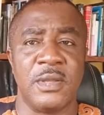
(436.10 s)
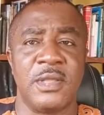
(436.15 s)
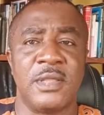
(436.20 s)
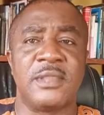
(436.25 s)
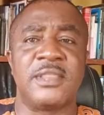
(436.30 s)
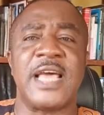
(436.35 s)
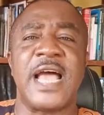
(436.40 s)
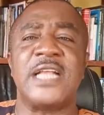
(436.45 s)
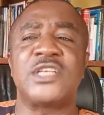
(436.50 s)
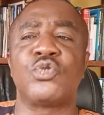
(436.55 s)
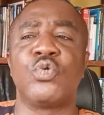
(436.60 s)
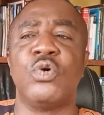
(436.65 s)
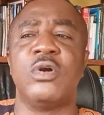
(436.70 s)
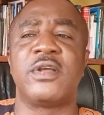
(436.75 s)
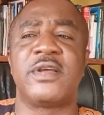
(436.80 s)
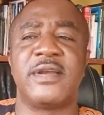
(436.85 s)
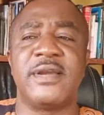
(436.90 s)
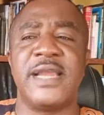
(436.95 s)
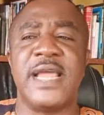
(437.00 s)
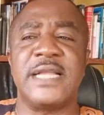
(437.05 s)
That will
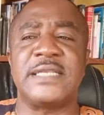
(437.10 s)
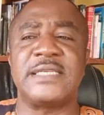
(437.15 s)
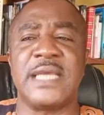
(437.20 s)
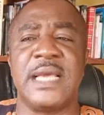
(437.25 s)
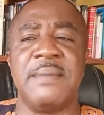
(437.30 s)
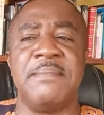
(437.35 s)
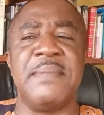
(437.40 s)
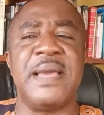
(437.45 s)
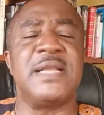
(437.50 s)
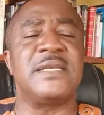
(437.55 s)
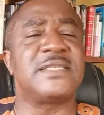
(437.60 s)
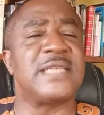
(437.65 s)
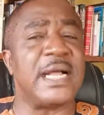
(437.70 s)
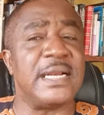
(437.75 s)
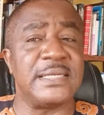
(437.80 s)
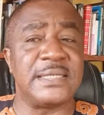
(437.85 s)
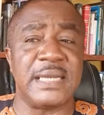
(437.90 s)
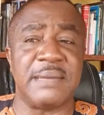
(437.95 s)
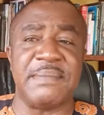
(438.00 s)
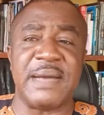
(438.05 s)
create a mental
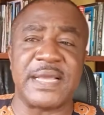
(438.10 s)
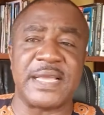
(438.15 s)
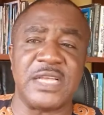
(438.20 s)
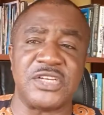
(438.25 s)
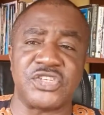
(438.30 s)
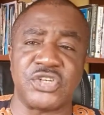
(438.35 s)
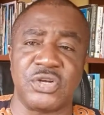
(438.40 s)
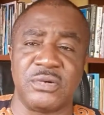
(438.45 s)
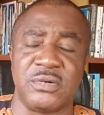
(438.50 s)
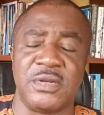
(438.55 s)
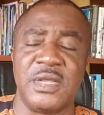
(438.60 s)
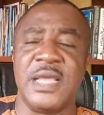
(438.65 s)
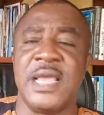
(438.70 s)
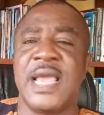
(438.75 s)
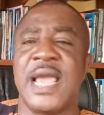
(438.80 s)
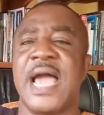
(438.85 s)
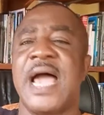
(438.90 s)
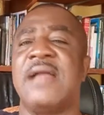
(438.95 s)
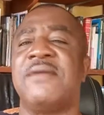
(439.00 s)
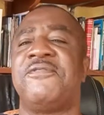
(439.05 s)
demarcation
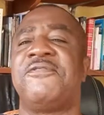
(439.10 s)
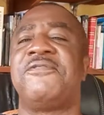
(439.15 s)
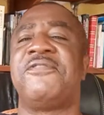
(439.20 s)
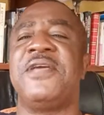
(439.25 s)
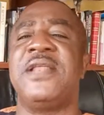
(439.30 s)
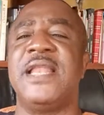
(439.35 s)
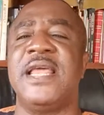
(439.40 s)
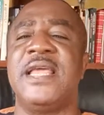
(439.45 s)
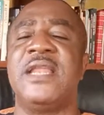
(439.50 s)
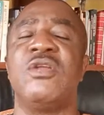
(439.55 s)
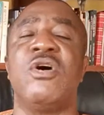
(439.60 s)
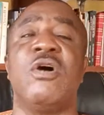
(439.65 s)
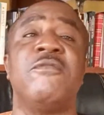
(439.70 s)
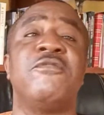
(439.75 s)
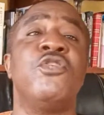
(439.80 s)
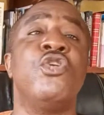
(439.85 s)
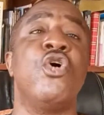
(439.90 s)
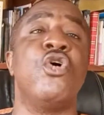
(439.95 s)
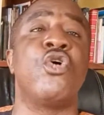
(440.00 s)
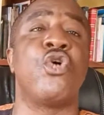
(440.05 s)
and feeling of
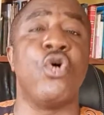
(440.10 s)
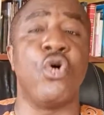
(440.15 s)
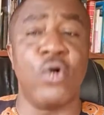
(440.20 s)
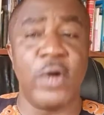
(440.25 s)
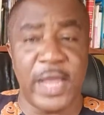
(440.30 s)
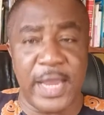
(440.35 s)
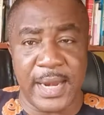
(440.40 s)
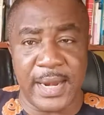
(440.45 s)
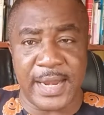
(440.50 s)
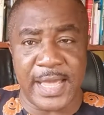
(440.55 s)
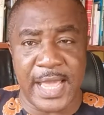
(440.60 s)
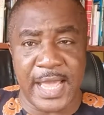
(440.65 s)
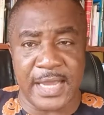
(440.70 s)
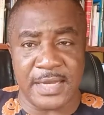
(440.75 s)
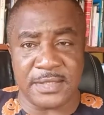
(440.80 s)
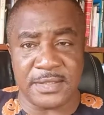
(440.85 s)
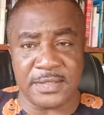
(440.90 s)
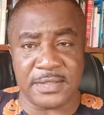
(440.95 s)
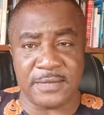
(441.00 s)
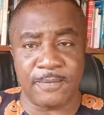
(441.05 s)
no-go
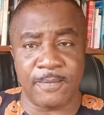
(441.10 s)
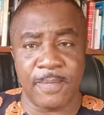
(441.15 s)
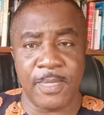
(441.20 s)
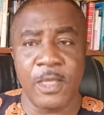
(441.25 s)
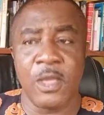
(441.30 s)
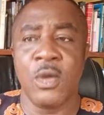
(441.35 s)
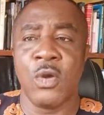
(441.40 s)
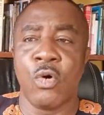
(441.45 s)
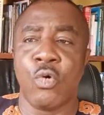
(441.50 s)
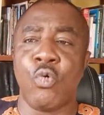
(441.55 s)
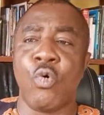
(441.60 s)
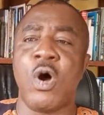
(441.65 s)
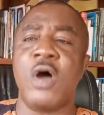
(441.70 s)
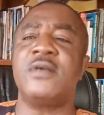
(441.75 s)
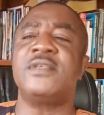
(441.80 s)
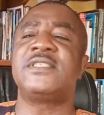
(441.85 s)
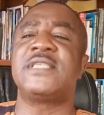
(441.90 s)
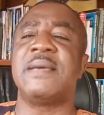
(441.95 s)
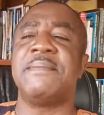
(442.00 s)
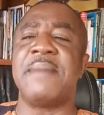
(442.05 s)
areas.
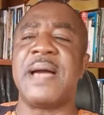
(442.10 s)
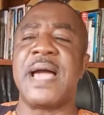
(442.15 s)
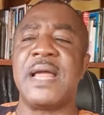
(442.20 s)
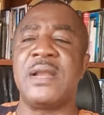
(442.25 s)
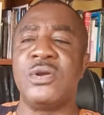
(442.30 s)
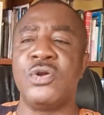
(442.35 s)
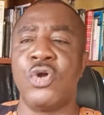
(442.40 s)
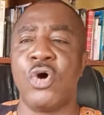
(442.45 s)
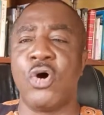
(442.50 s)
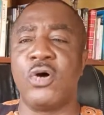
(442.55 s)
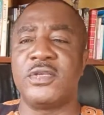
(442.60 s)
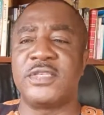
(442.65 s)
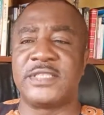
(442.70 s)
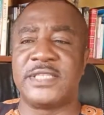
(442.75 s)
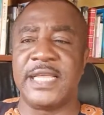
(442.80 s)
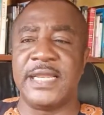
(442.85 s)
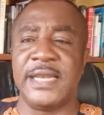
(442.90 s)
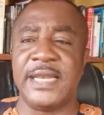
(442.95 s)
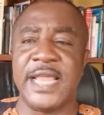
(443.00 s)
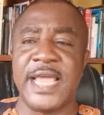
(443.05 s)
Once the man knows
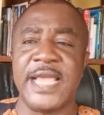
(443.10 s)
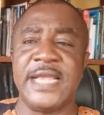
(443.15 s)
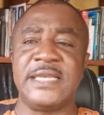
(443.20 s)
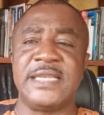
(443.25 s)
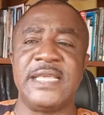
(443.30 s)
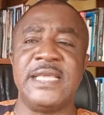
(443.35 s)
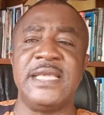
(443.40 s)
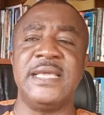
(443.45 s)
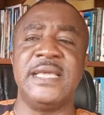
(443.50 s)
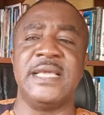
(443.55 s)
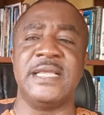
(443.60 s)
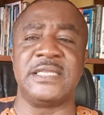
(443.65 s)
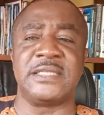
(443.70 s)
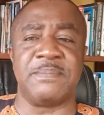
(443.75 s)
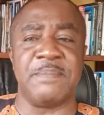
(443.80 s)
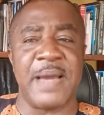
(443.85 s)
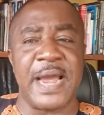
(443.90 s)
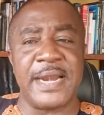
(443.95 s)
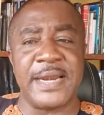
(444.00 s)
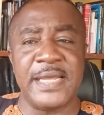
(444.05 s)
the lady is
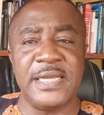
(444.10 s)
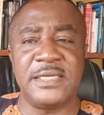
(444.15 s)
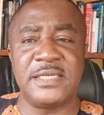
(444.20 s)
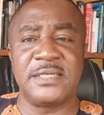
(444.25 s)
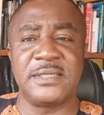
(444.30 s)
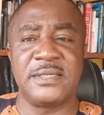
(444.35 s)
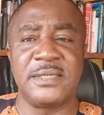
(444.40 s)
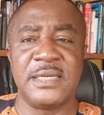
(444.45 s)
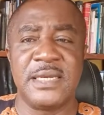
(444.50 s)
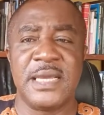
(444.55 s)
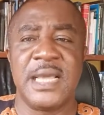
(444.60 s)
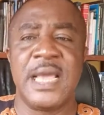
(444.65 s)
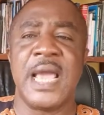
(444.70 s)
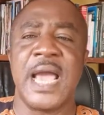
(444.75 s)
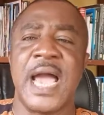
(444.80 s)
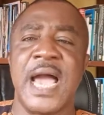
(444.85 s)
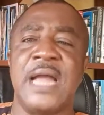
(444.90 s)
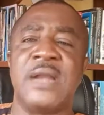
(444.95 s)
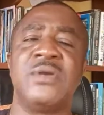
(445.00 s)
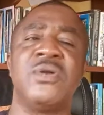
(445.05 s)
married
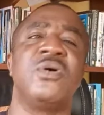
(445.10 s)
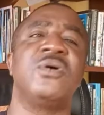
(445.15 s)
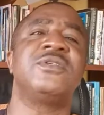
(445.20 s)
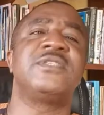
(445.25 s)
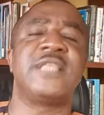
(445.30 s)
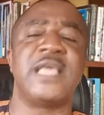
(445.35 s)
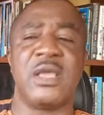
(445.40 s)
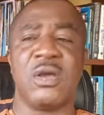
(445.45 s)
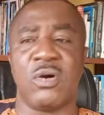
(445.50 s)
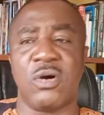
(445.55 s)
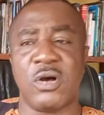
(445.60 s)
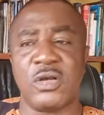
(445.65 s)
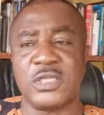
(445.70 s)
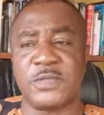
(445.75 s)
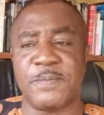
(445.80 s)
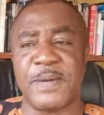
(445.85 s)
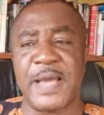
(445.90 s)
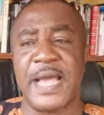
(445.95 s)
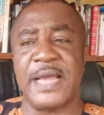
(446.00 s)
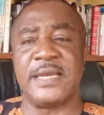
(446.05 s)
and knows the
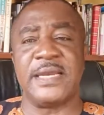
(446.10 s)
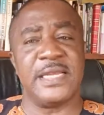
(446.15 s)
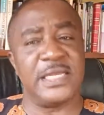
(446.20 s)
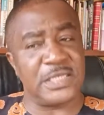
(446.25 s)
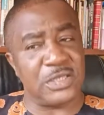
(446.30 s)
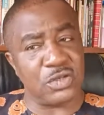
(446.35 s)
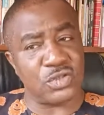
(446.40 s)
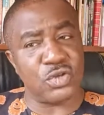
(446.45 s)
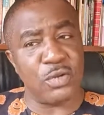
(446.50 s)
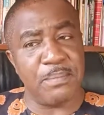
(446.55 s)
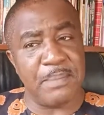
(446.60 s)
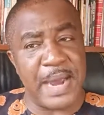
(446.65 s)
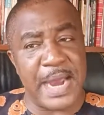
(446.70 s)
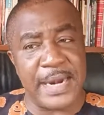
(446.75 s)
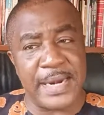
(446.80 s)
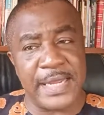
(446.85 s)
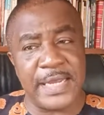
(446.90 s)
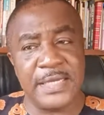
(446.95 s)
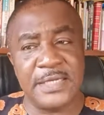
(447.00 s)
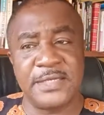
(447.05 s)
husband is also
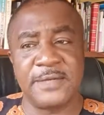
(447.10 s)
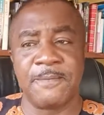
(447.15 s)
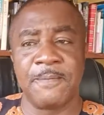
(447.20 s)
married,